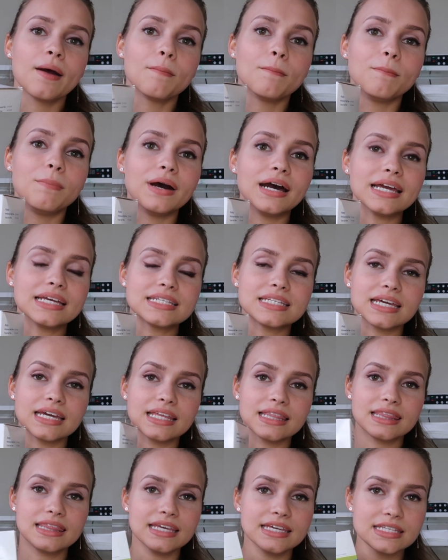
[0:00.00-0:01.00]
But
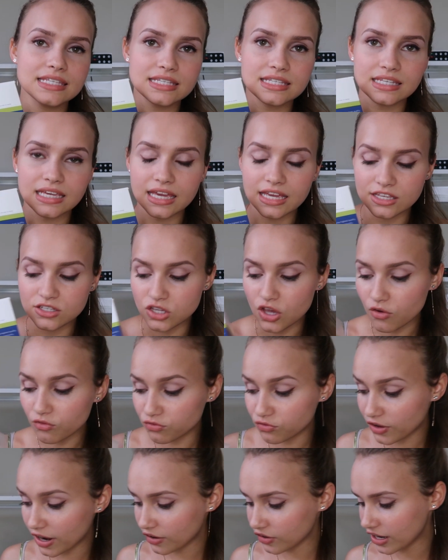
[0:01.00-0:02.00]
this is
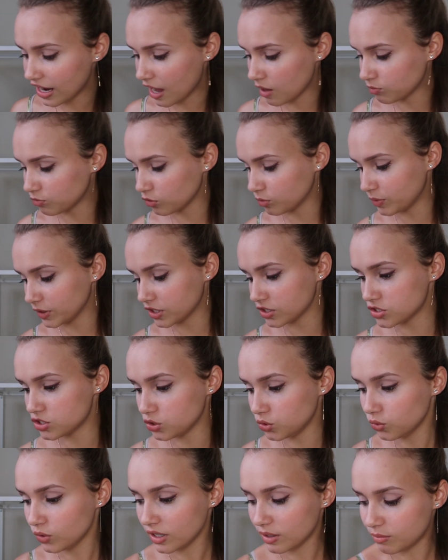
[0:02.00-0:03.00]
very helpful
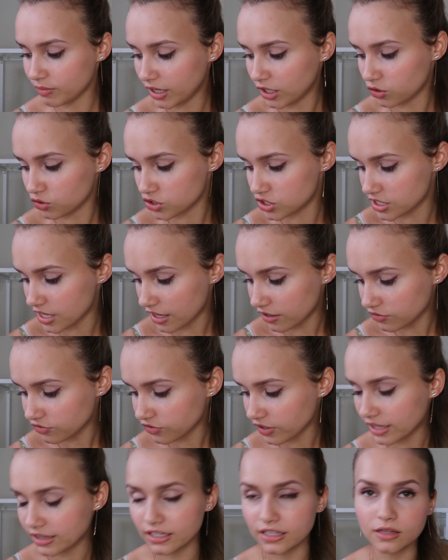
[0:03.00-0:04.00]
because you can make
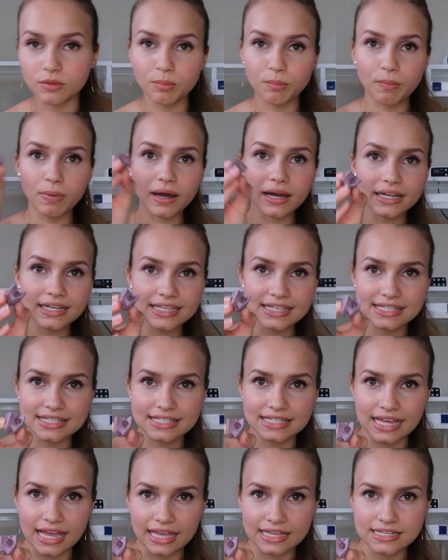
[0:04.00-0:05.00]
yourself a little putty
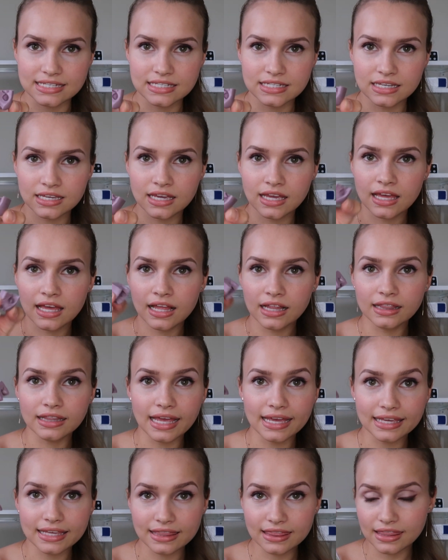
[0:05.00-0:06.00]
stent
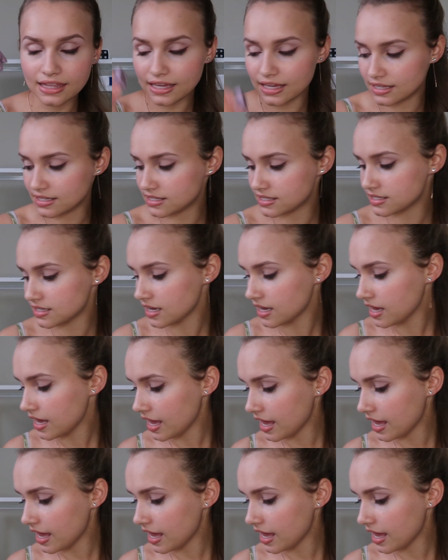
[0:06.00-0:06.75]
like this.